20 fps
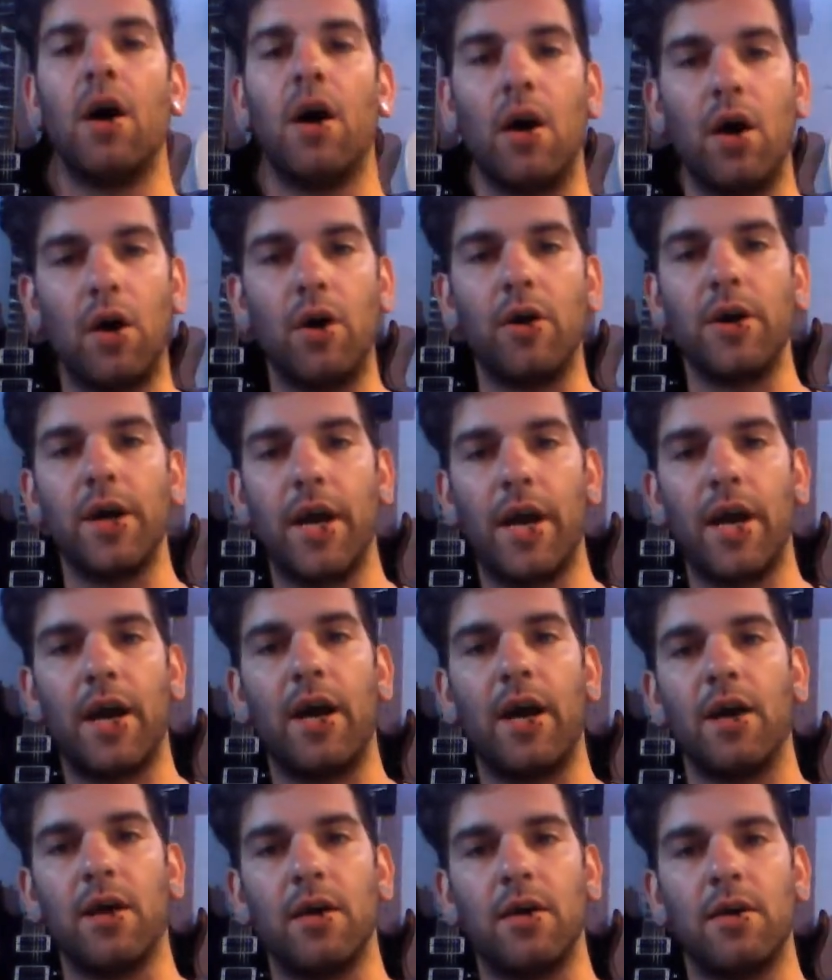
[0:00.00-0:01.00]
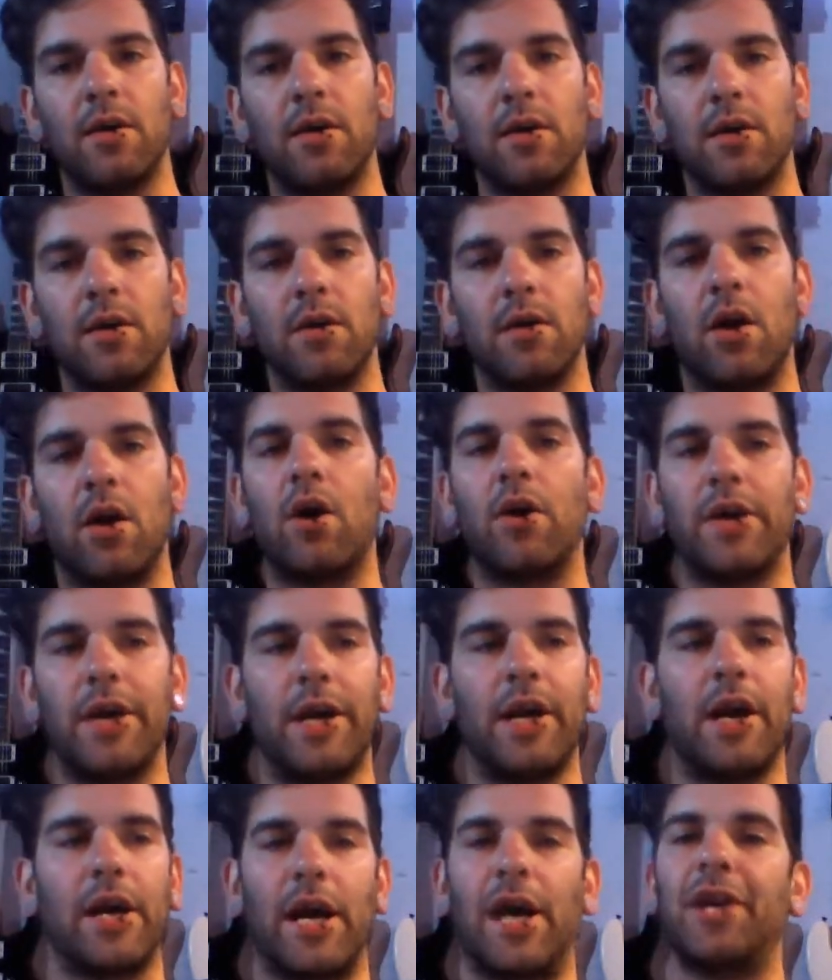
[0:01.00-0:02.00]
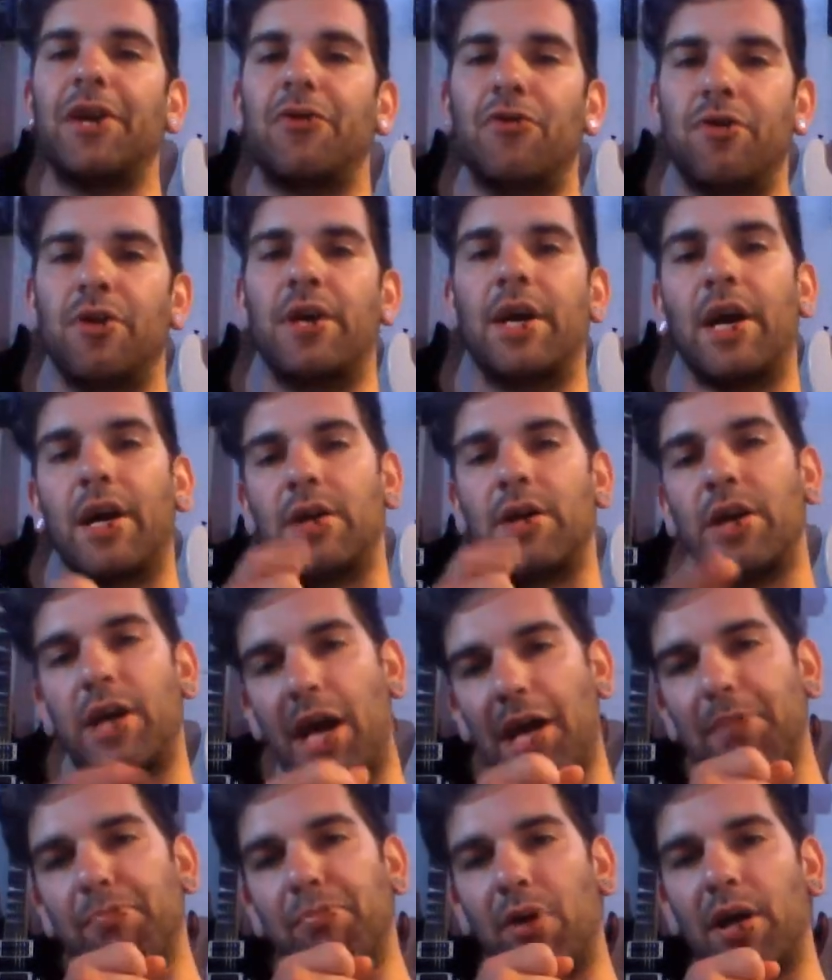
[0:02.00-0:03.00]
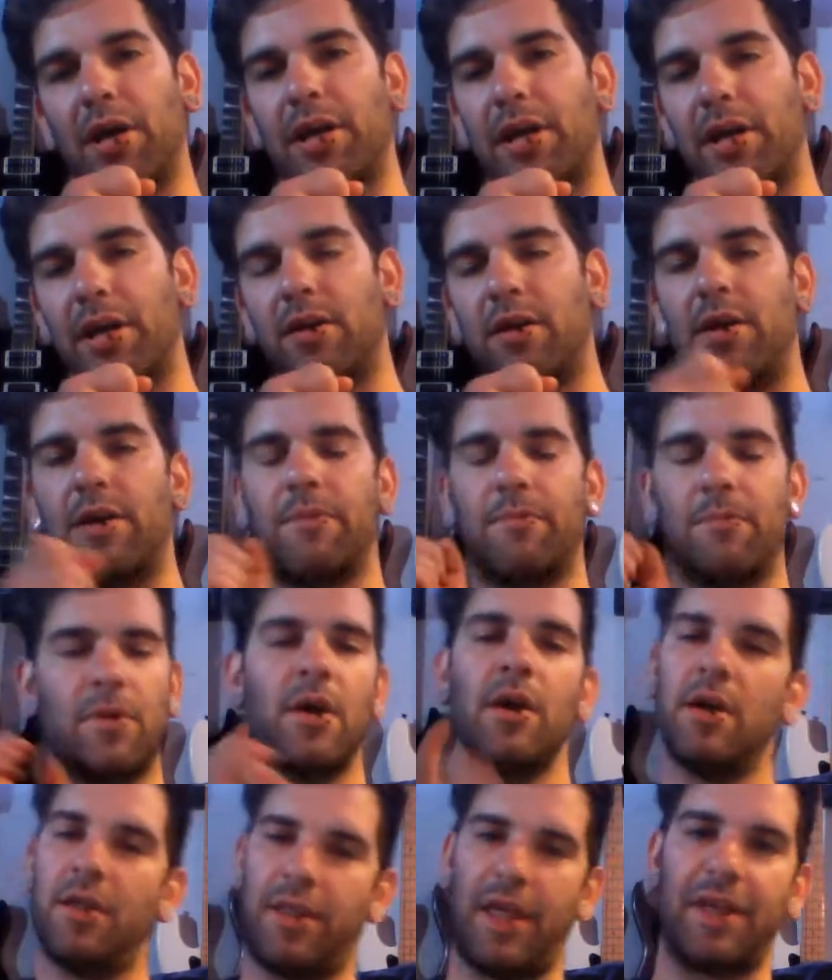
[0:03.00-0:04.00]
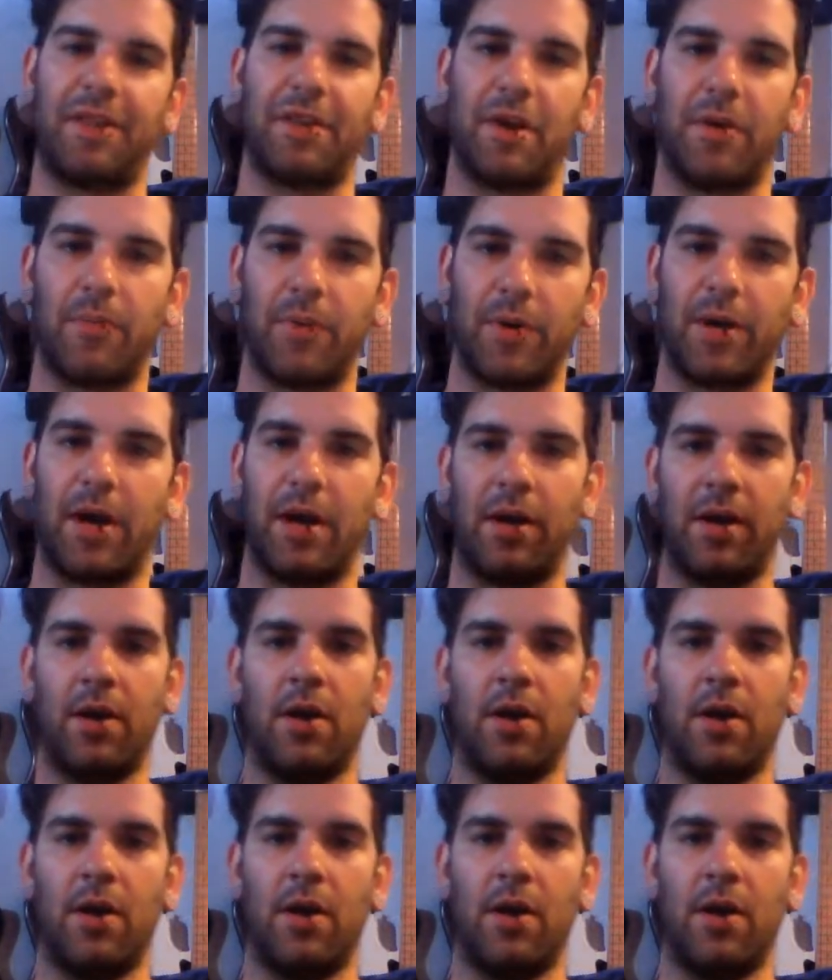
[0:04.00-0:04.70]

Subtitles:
Oh yeah, I gotta do, yeah, you gotta plug it in. Yeah, that type of guy.